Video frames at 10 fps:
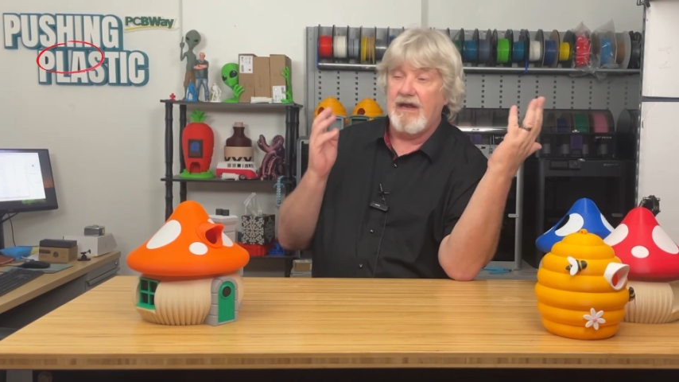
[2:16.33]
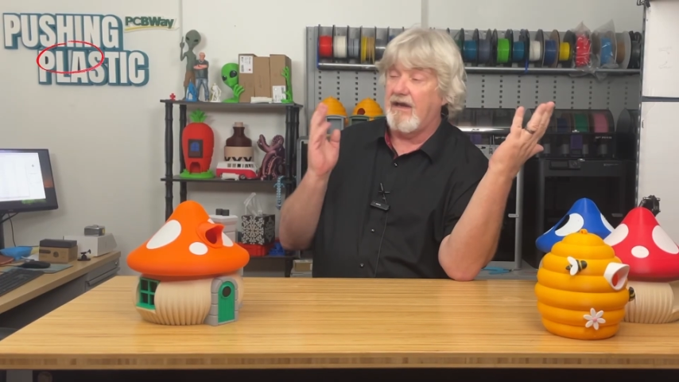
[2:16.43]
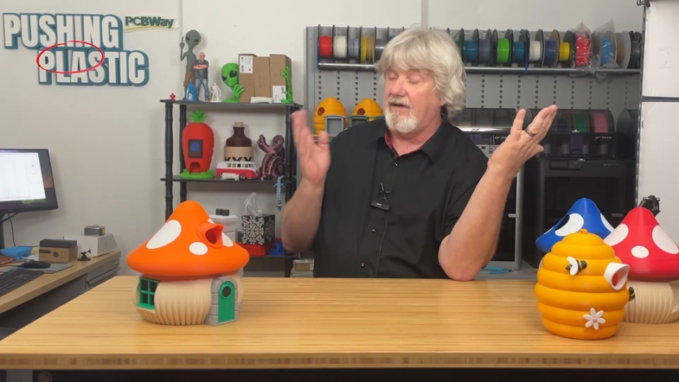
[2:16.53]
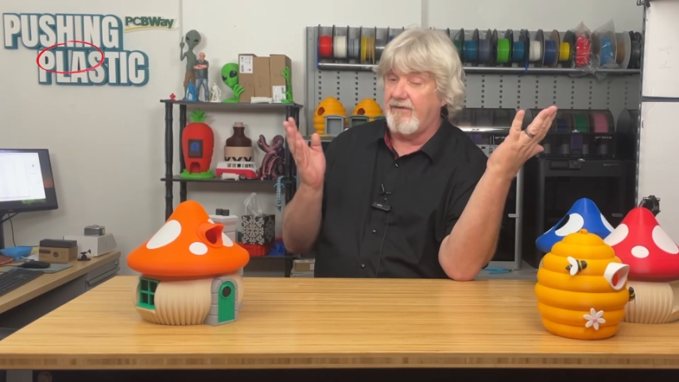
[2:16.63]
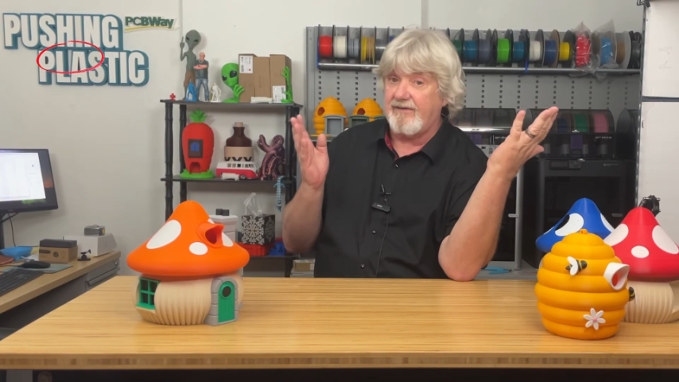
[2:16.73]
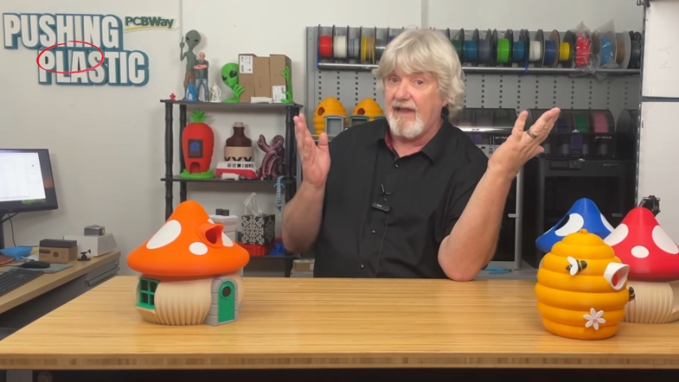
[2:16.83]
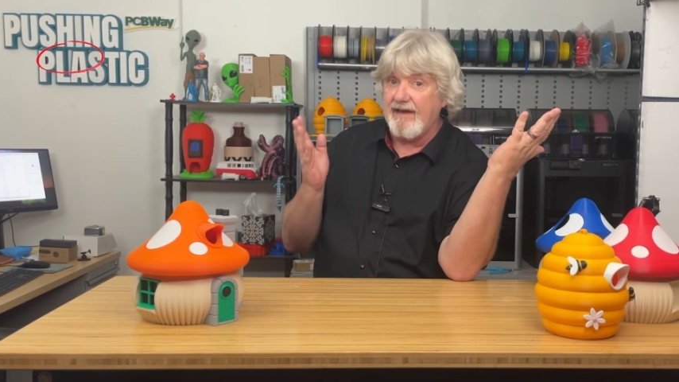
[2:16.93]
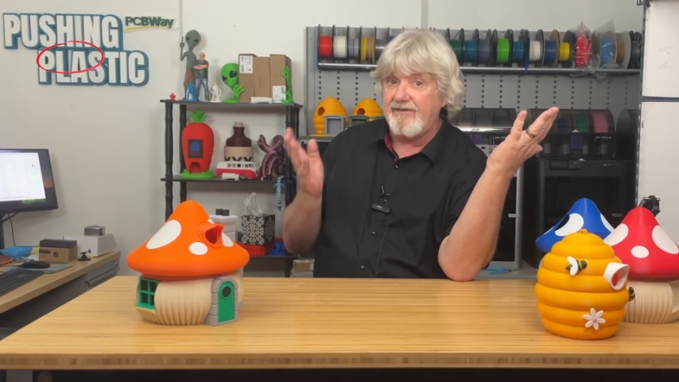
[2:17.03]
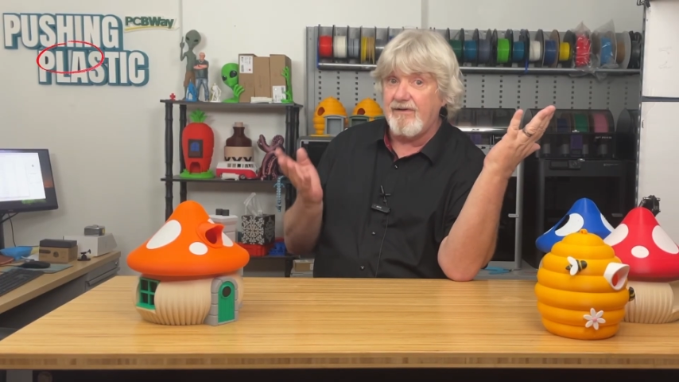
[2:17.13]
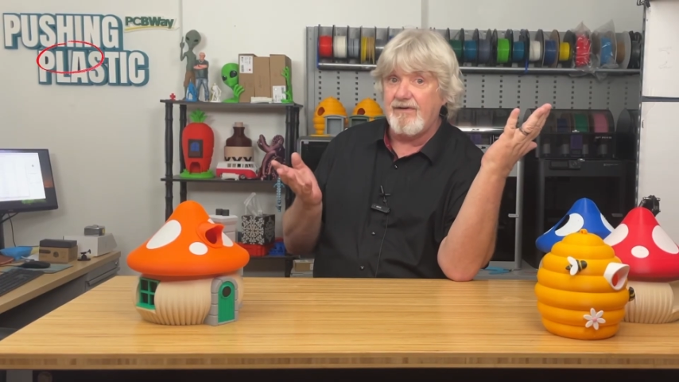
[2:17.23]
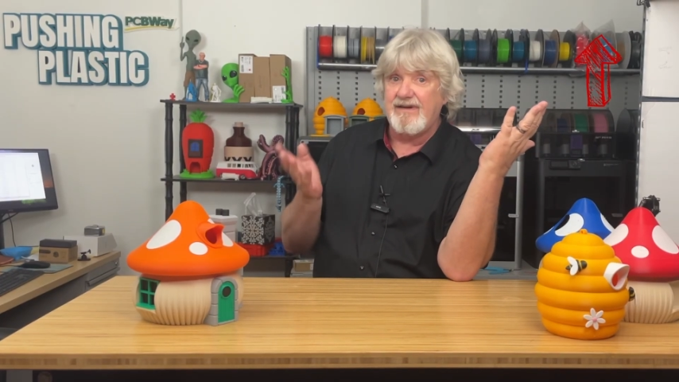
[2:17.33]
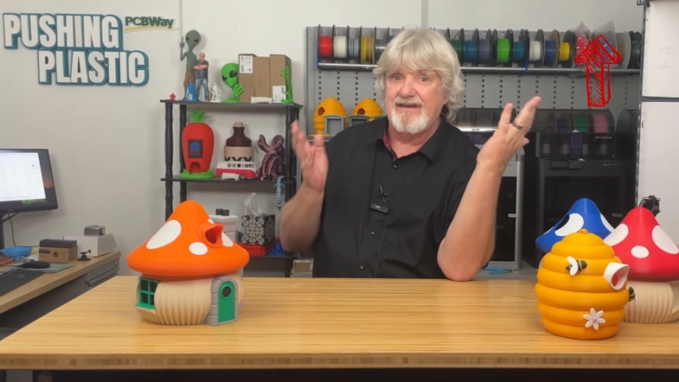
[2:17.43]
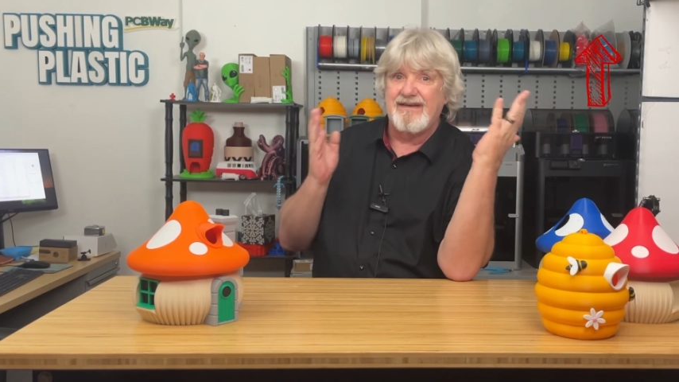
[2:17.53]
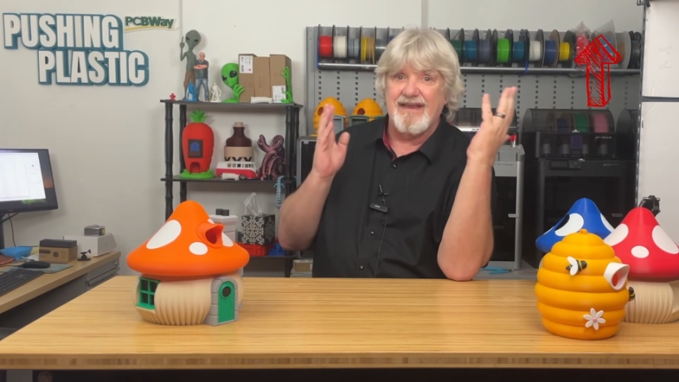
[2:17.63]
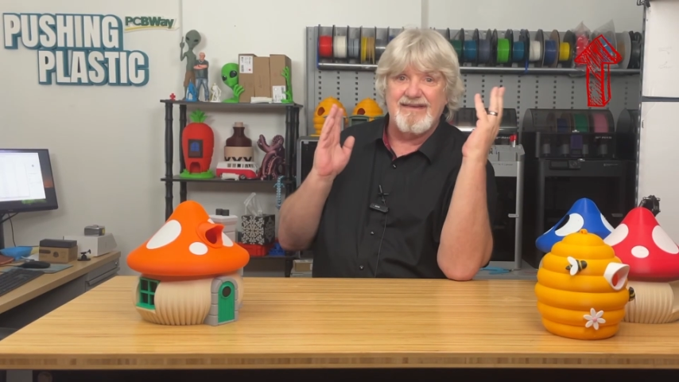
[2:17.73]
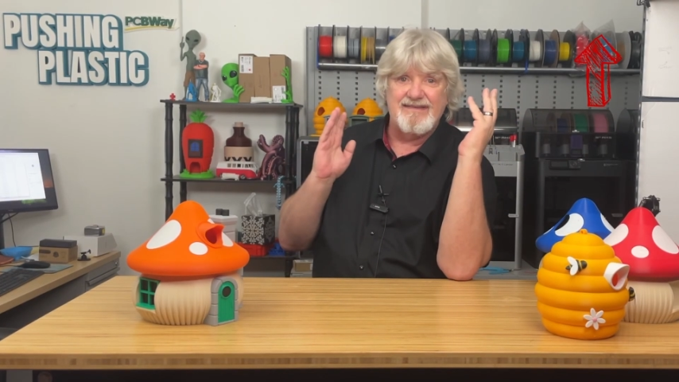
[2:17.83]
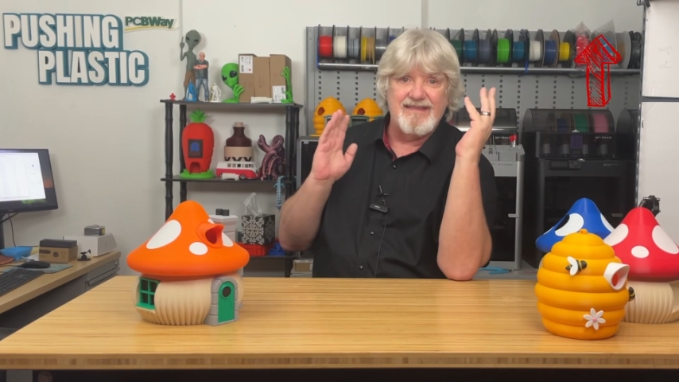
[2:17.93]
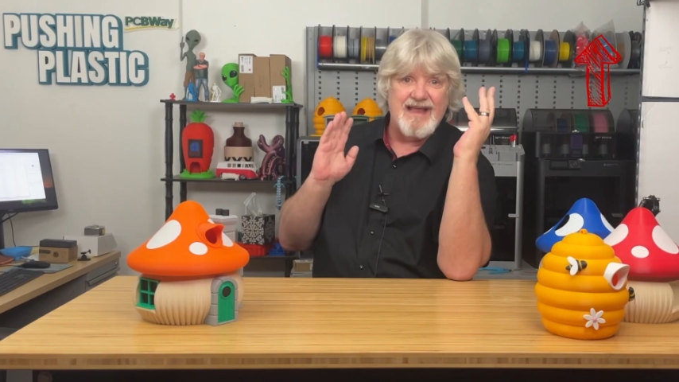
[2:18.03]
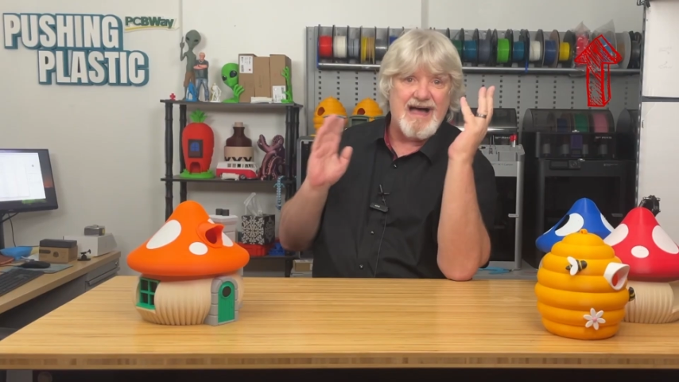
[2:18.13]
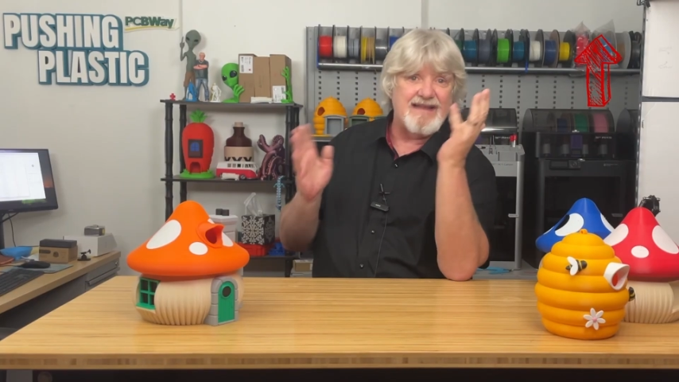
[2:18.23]
and your slicer does
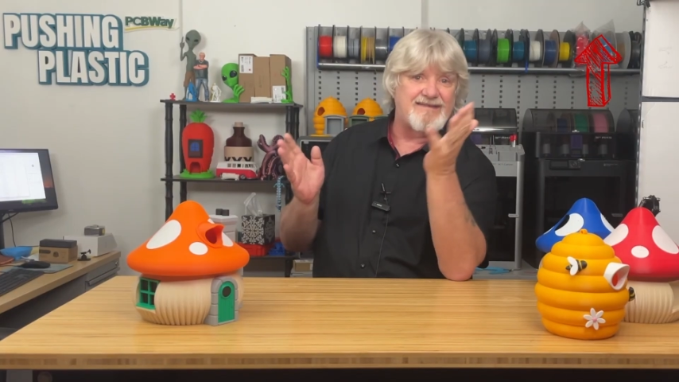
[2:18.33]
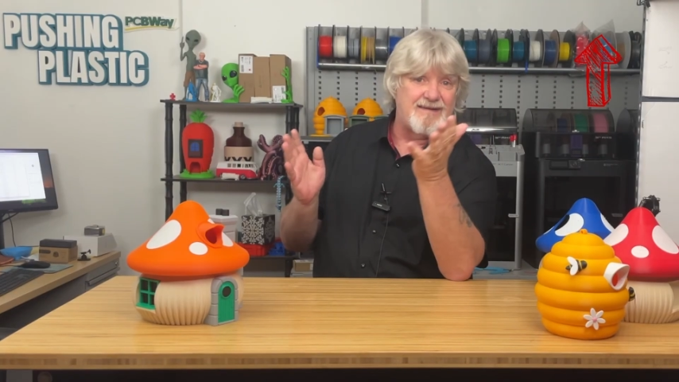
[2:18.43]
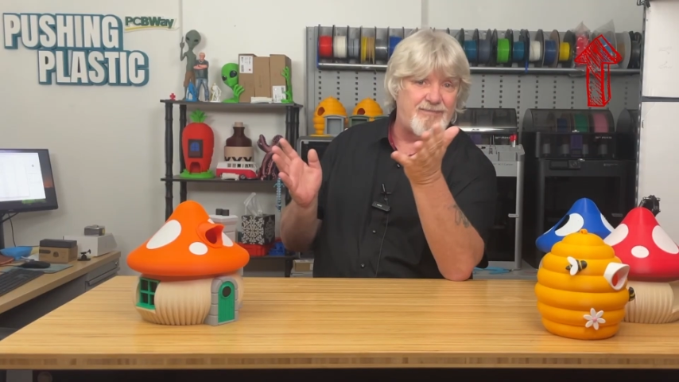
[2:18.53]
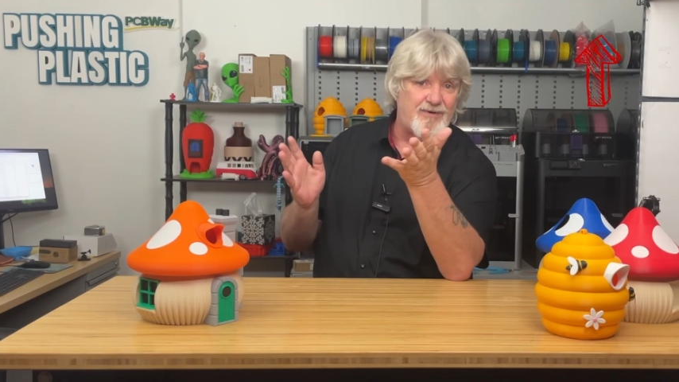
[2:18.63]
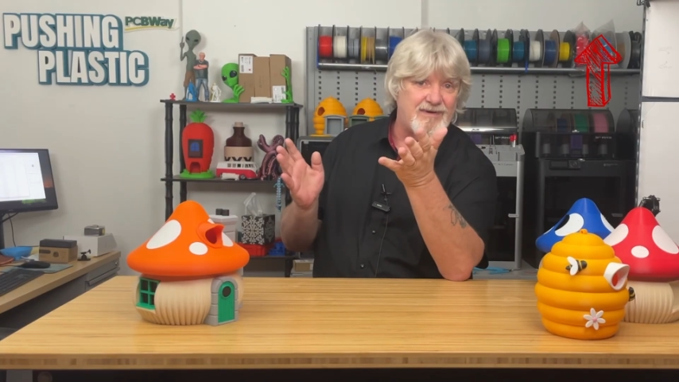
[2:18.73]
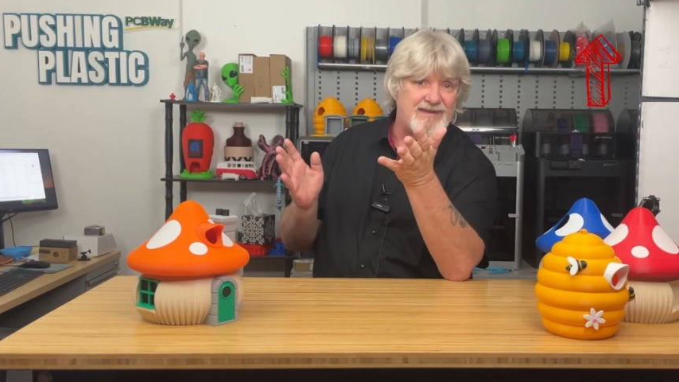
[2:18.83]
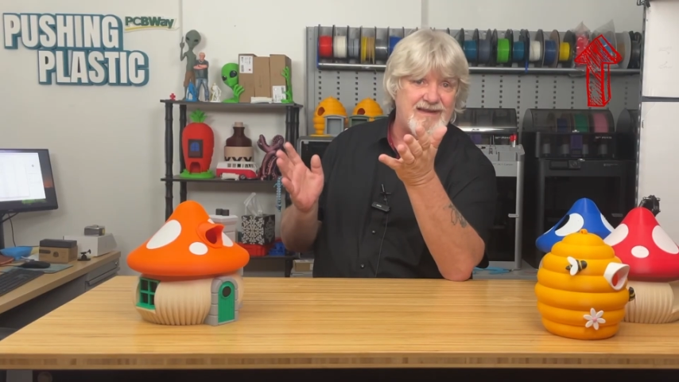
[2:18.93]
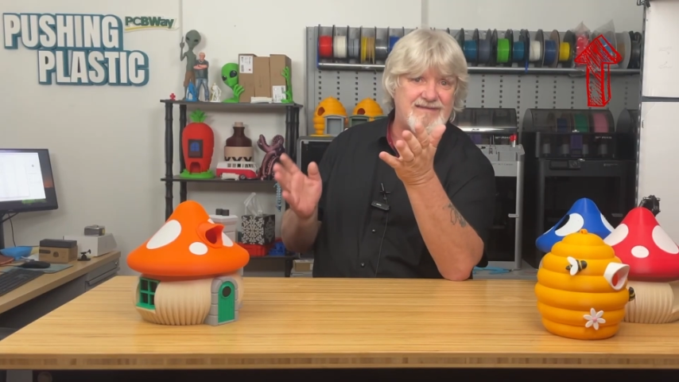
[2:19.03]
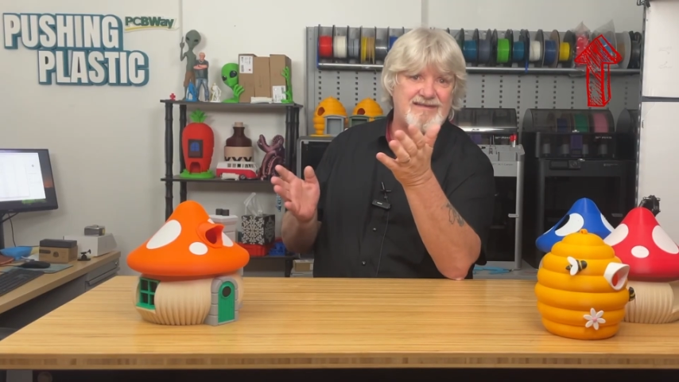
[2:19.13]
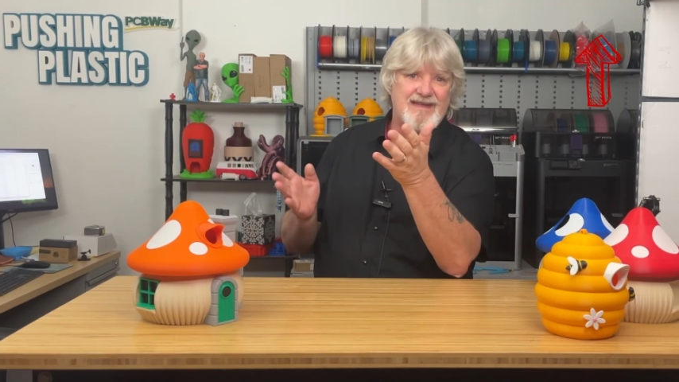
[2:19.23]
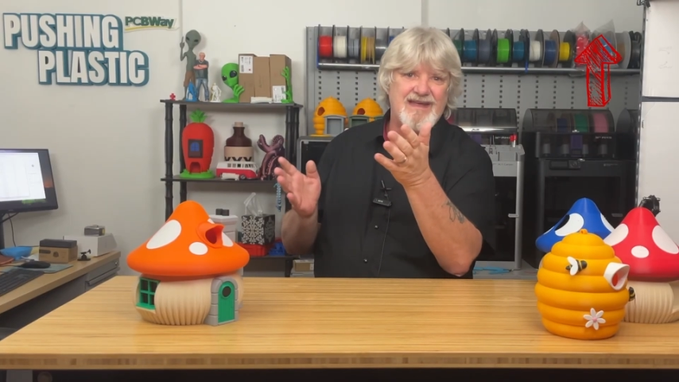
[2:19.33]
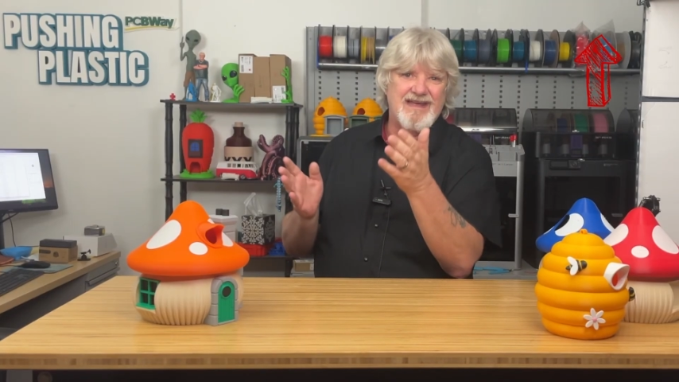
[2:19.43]
not support this,